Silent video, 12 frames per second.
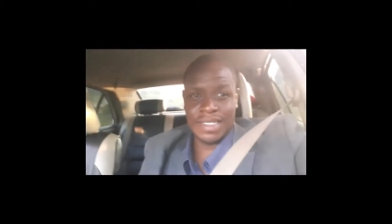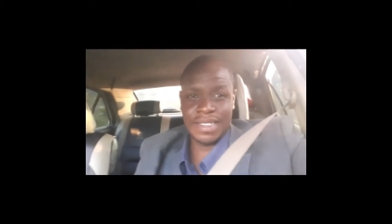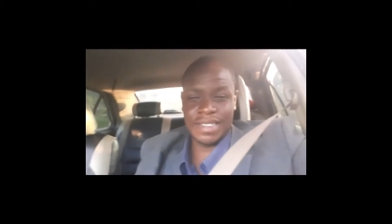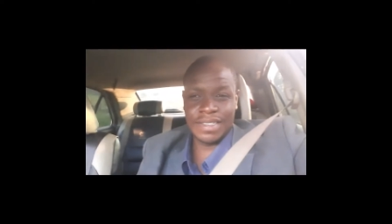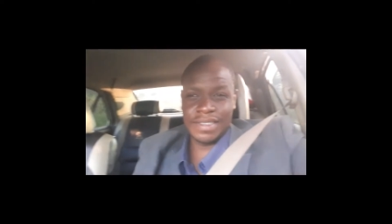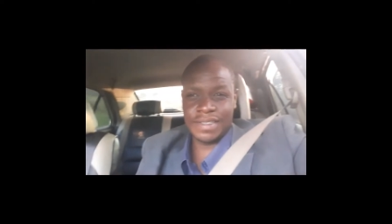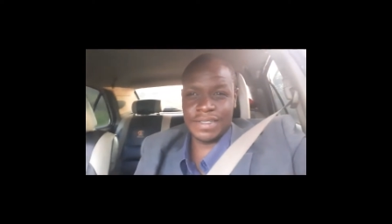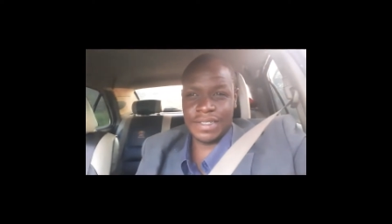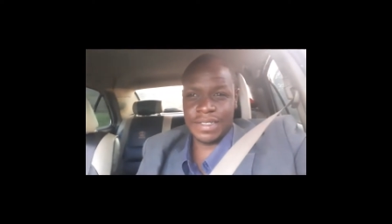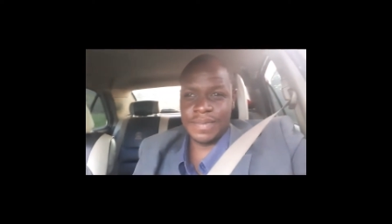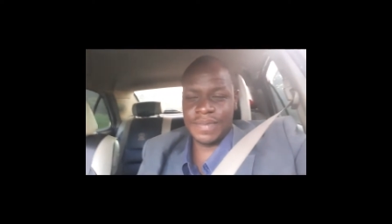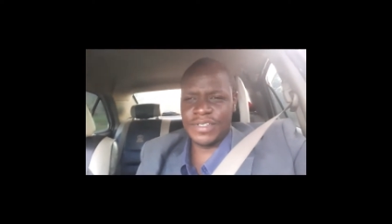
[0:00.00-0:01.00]
It's,
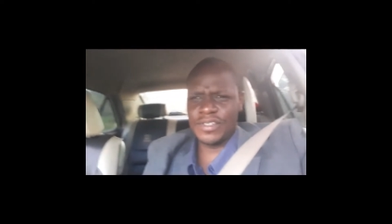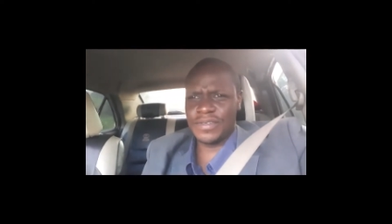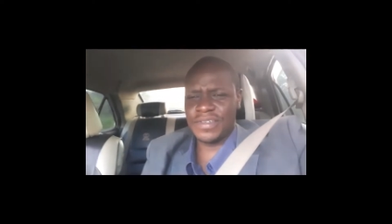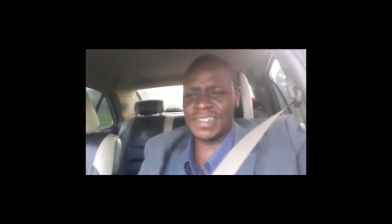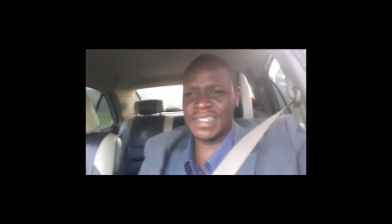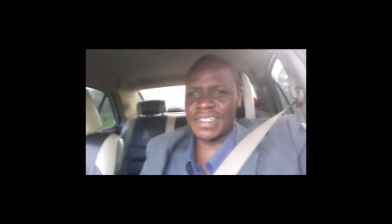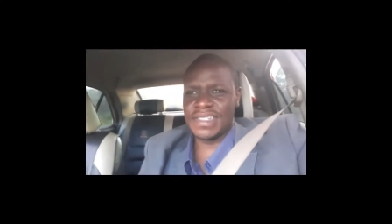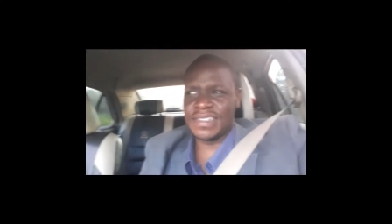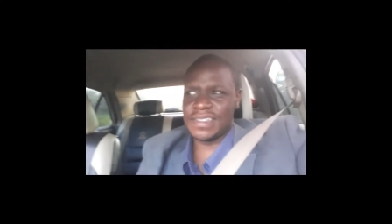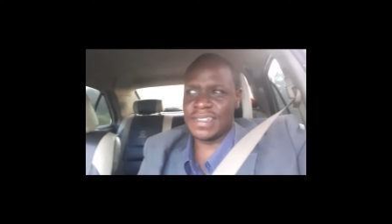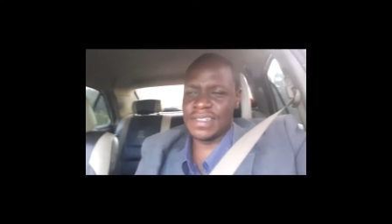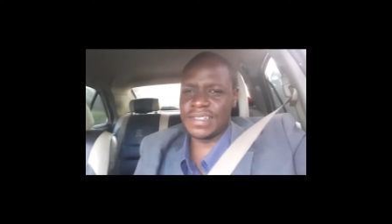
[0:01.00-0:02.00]
um, I don't know what day it
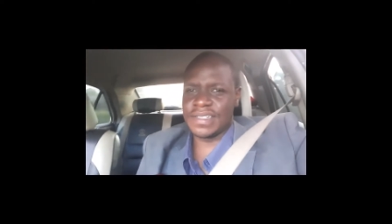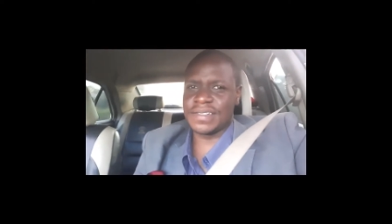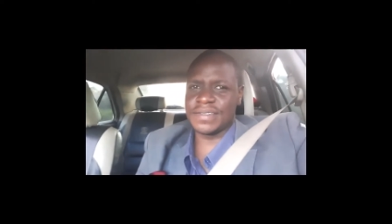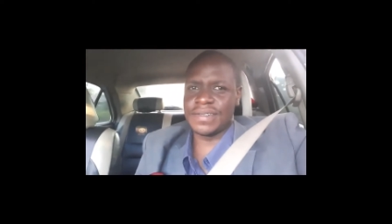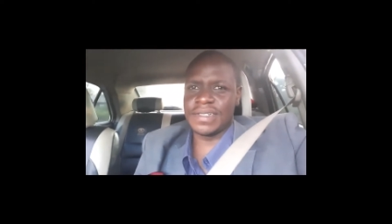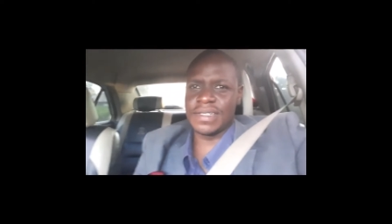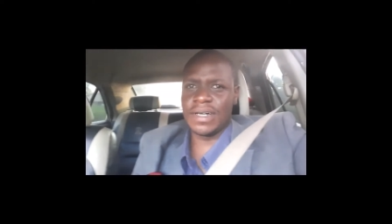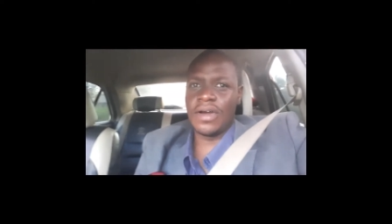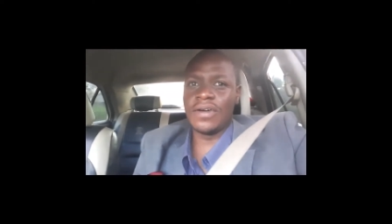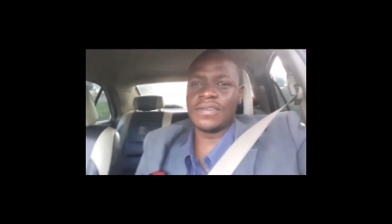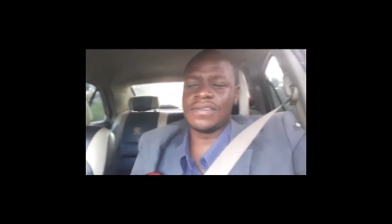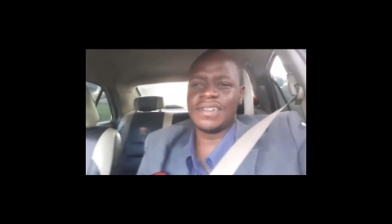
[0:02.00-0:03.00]
is today.
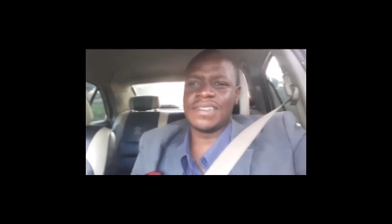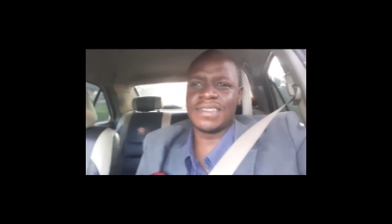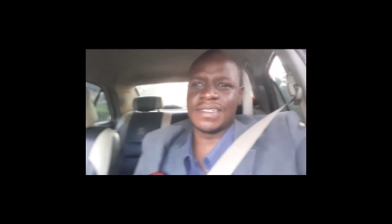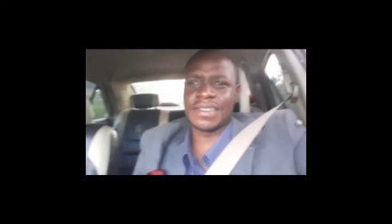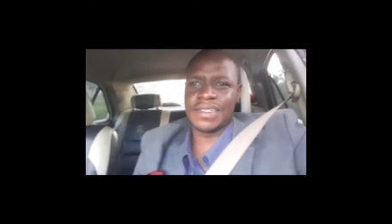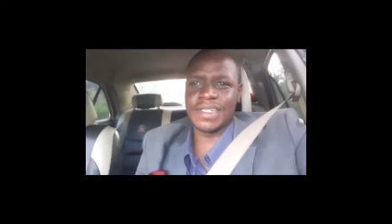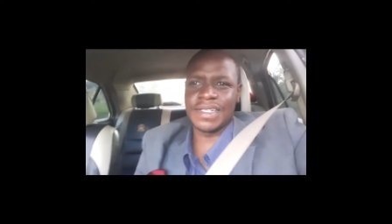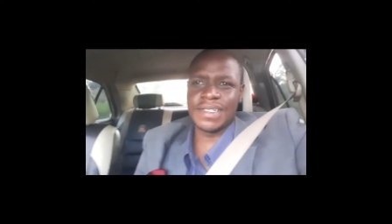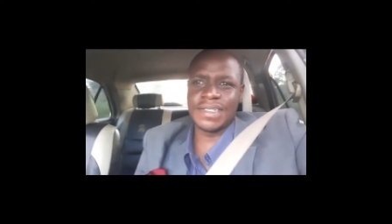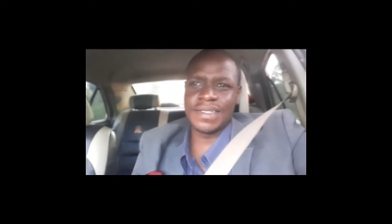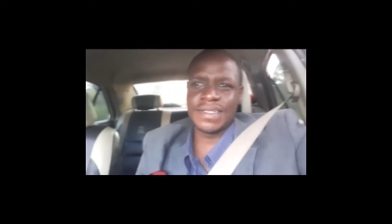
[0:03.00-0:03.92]
Oh, today's Saturday.